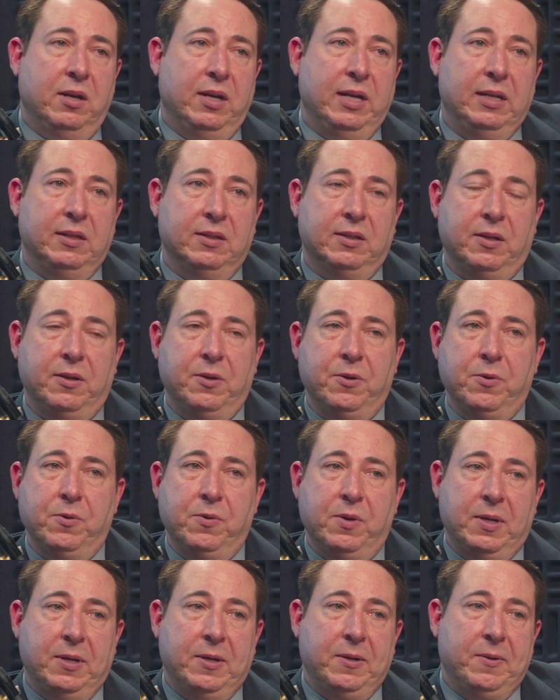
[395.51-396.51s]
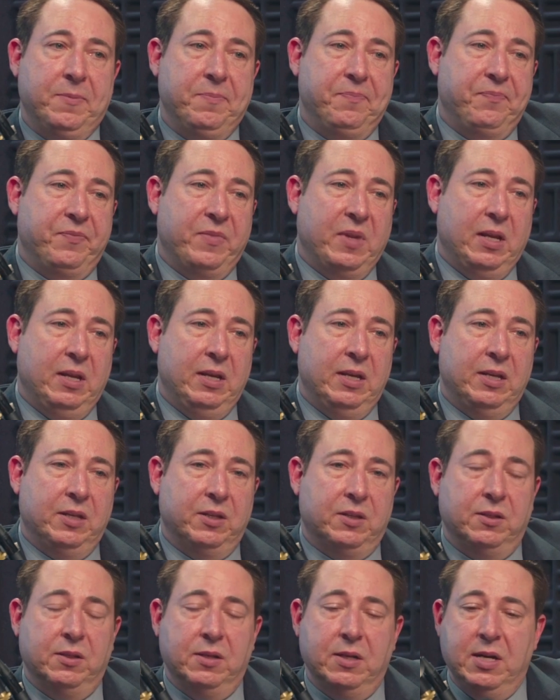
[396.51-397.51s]
And so
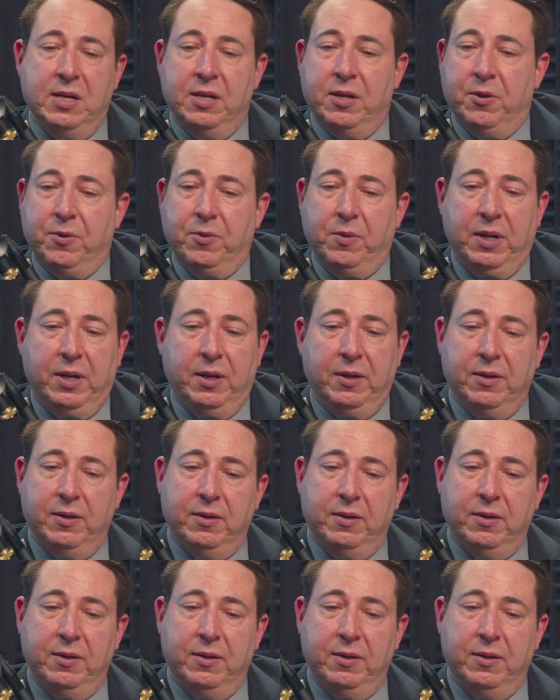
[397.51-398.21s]
it's, you